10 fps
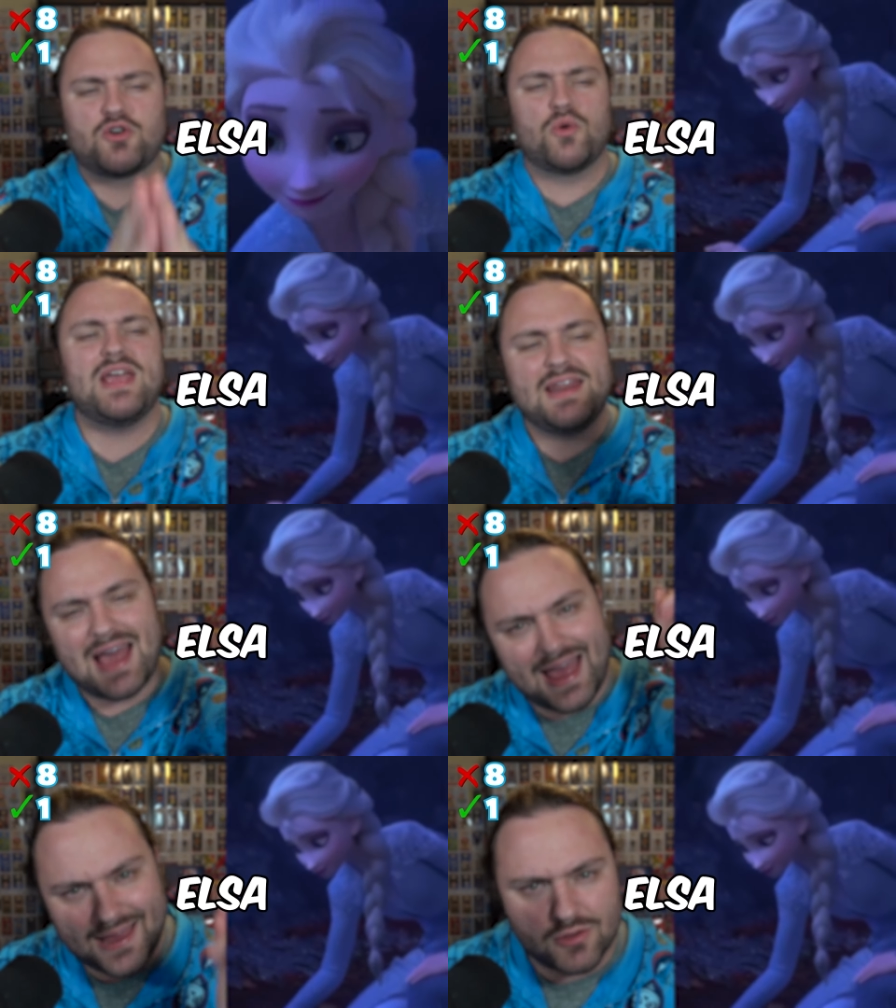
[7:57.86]
Queen
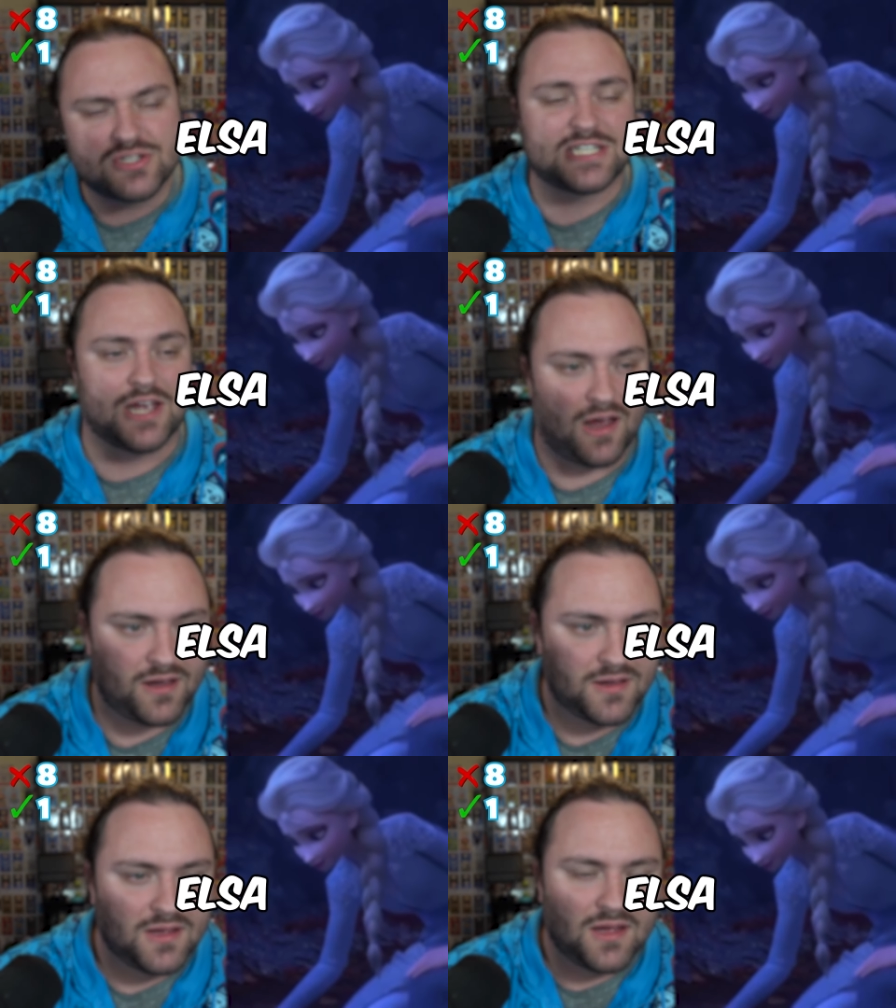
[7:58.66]
Elsa?
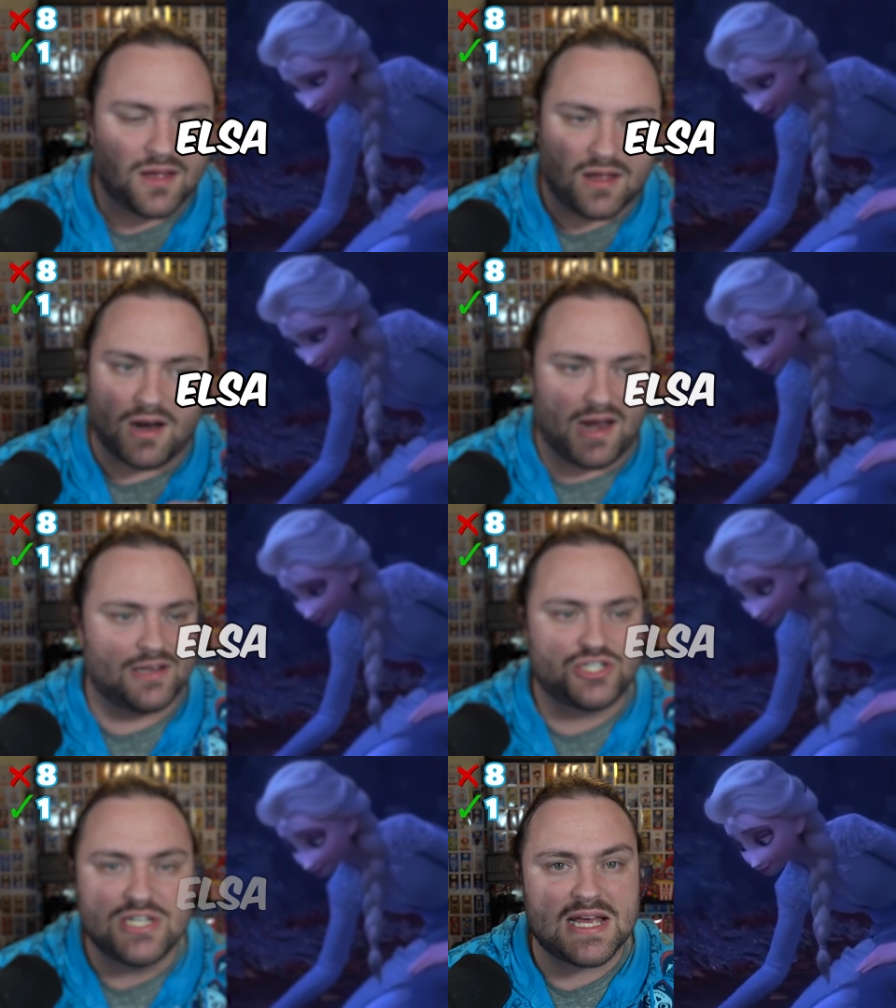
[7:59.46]
All
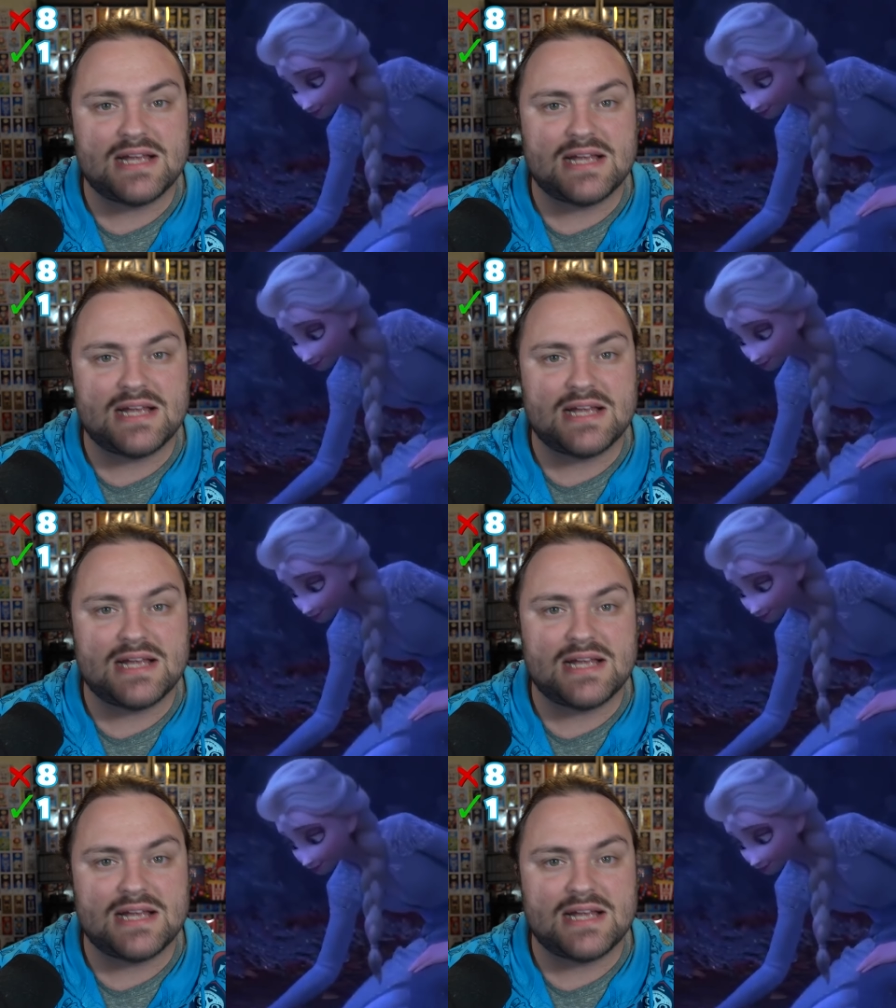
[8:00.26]
right, she's